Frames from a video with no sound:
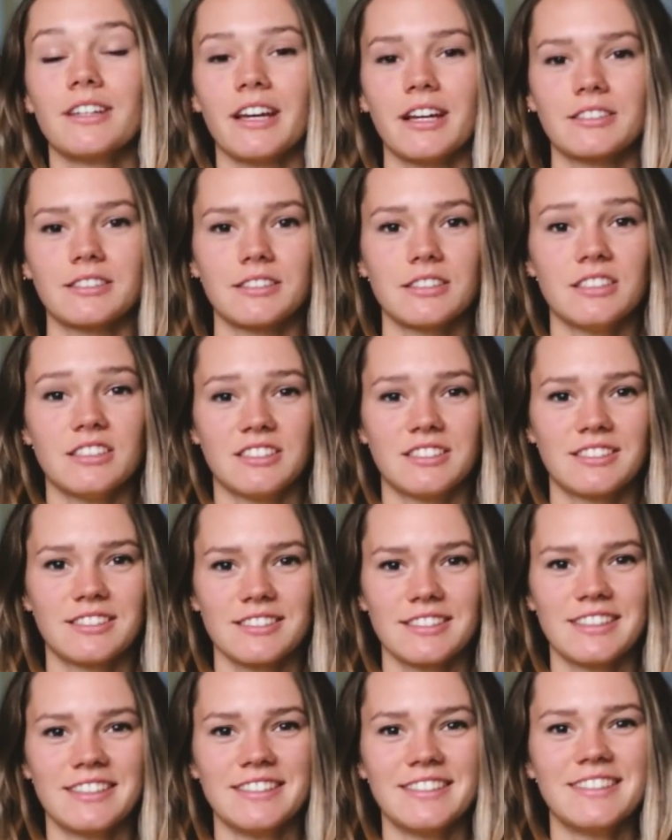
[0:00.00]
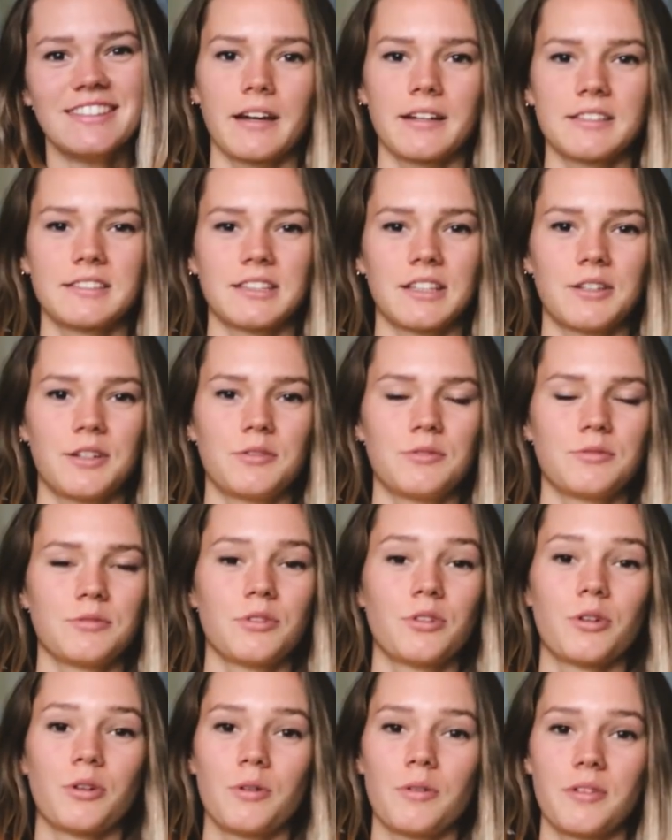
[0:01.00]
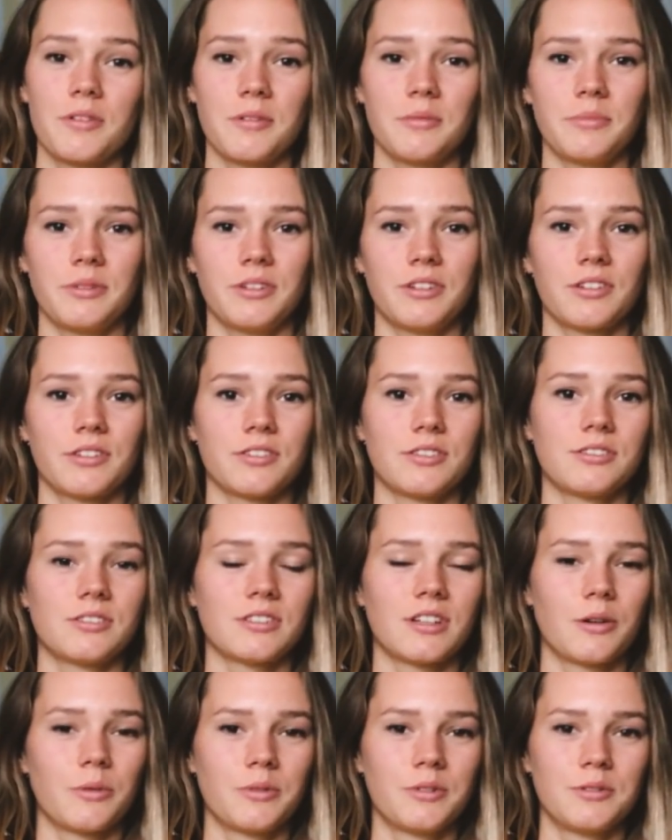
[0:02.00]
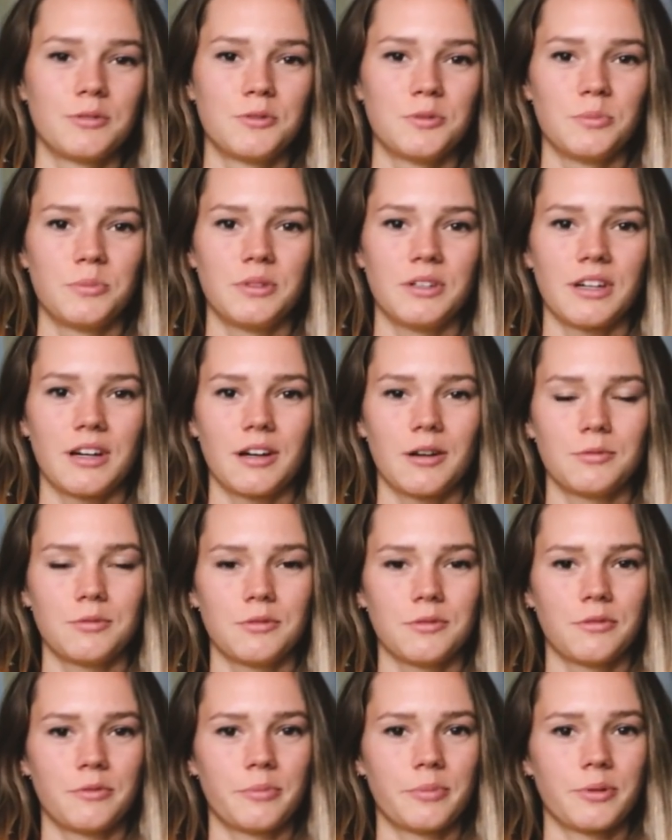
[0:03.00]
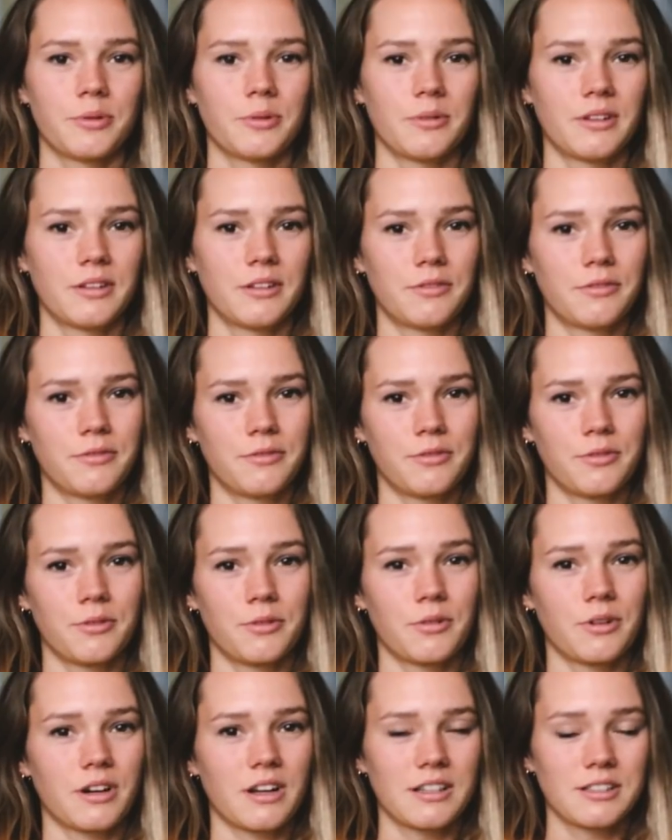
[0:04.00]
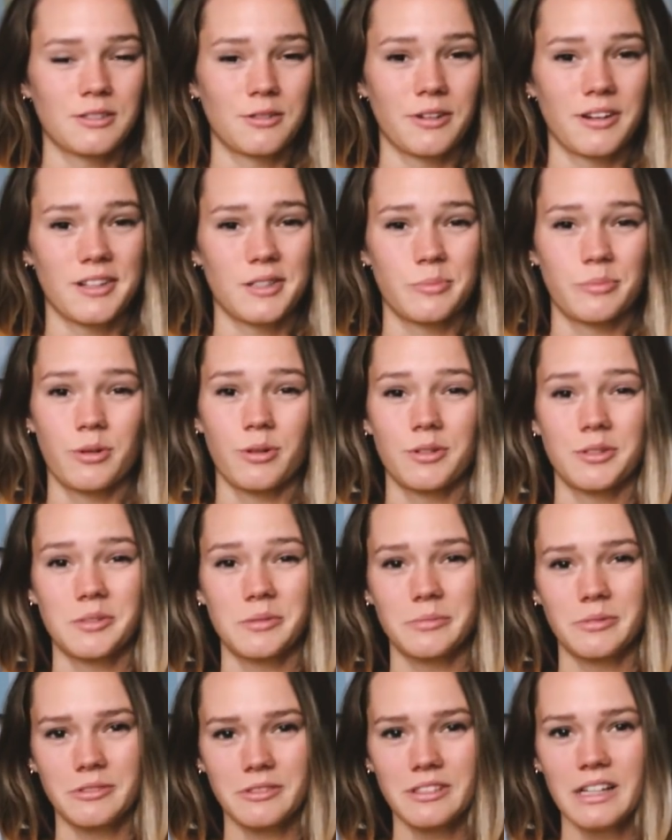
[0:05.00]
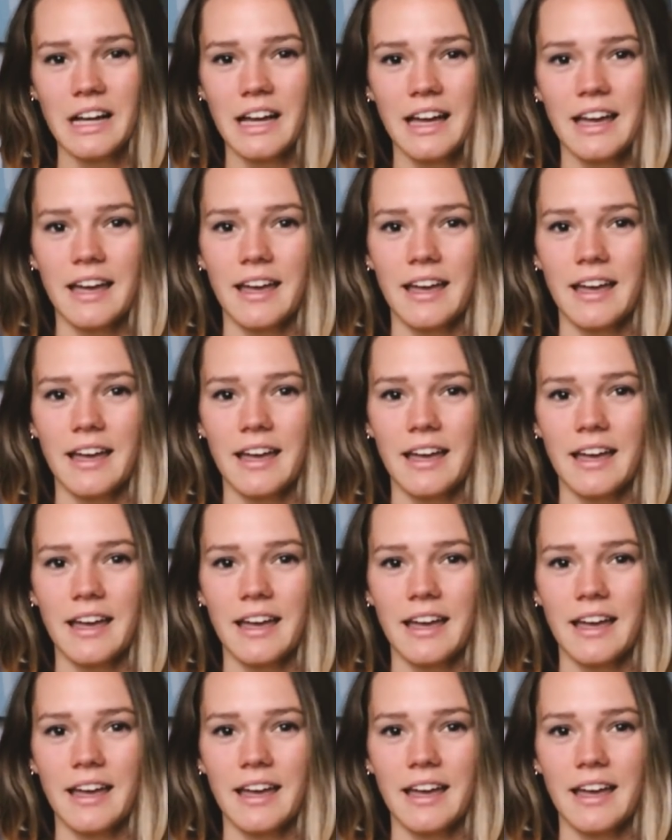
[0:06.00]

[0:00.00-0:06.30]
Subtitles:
Yes, east. I decided to go there because I wanted to be out of Poland for as long as possible,